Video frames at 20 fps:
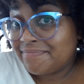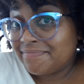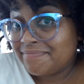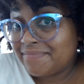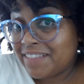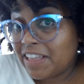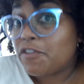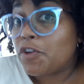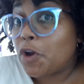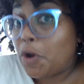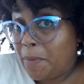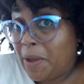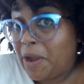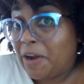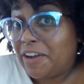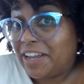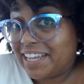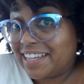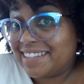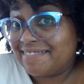If you're
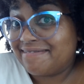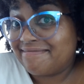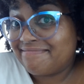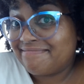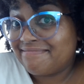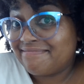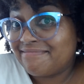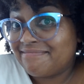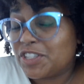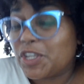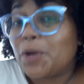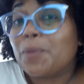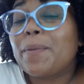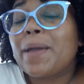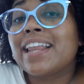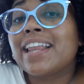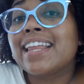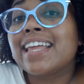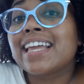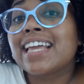American. So
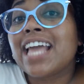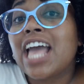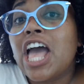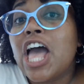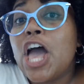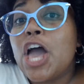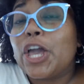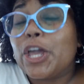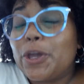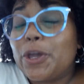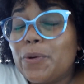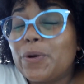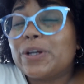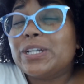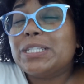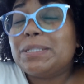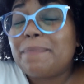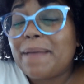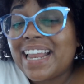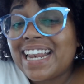you are
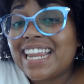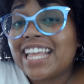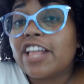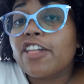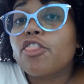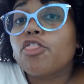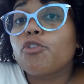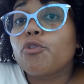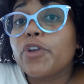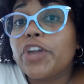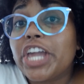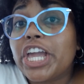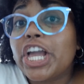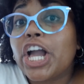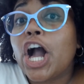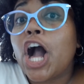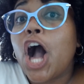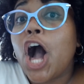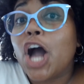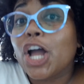spending
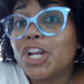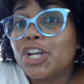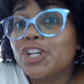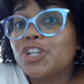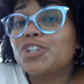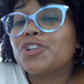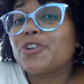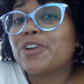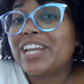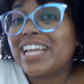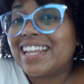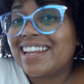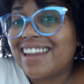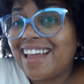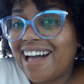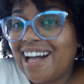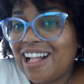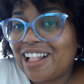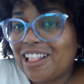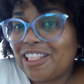
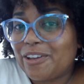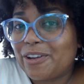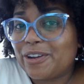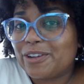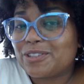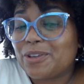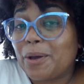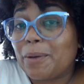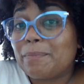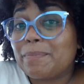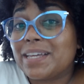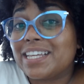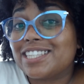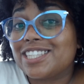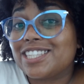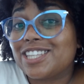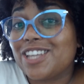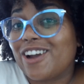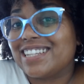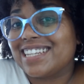$300 on
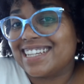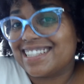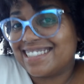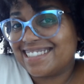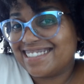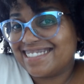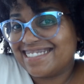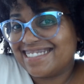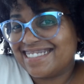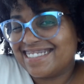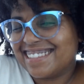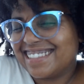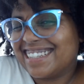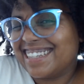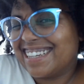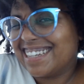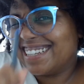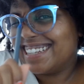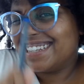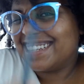PCR tests.
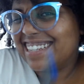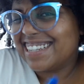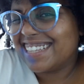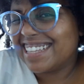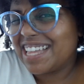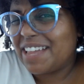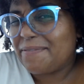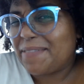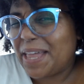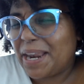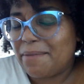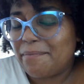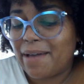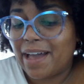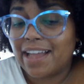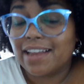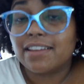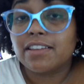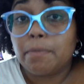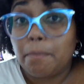Keep that in
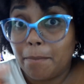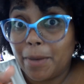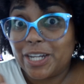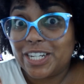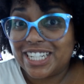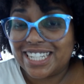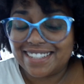mind. Budget.